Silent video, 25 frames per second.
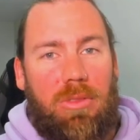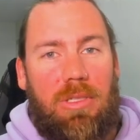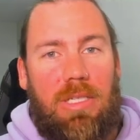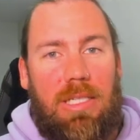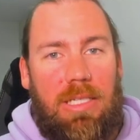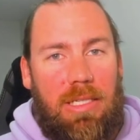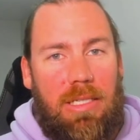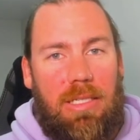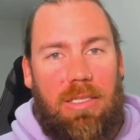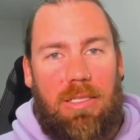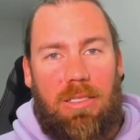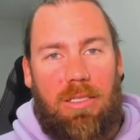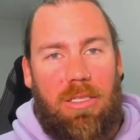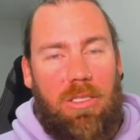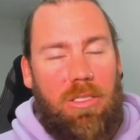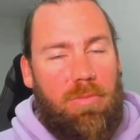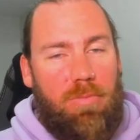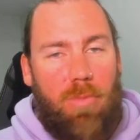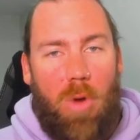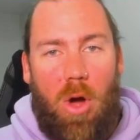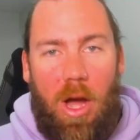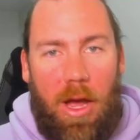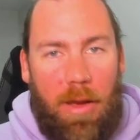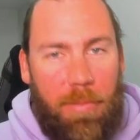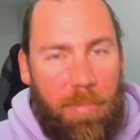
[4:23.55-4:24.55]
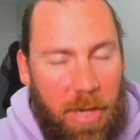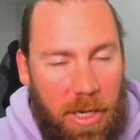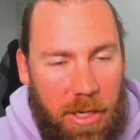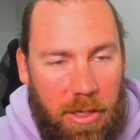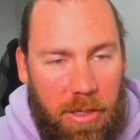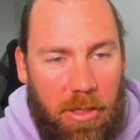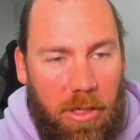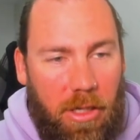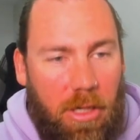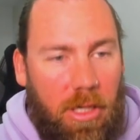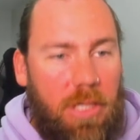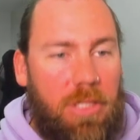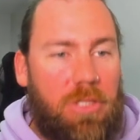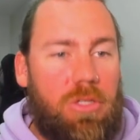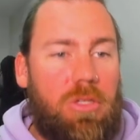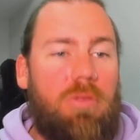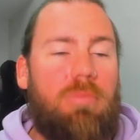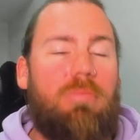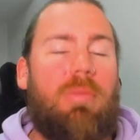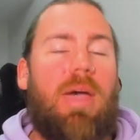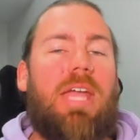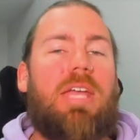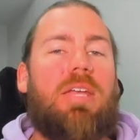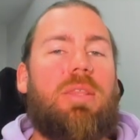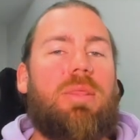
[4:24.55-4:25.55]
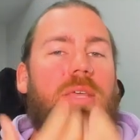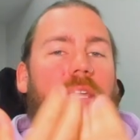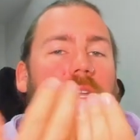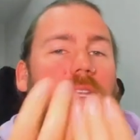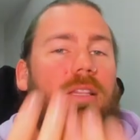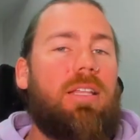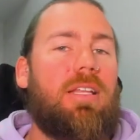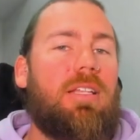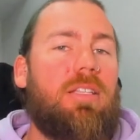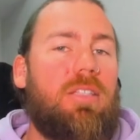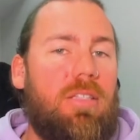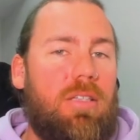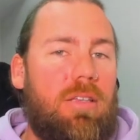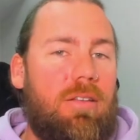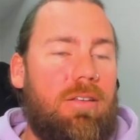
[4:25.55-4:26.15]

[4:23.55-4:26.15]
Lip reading: This is just my opinion, guys. You may think that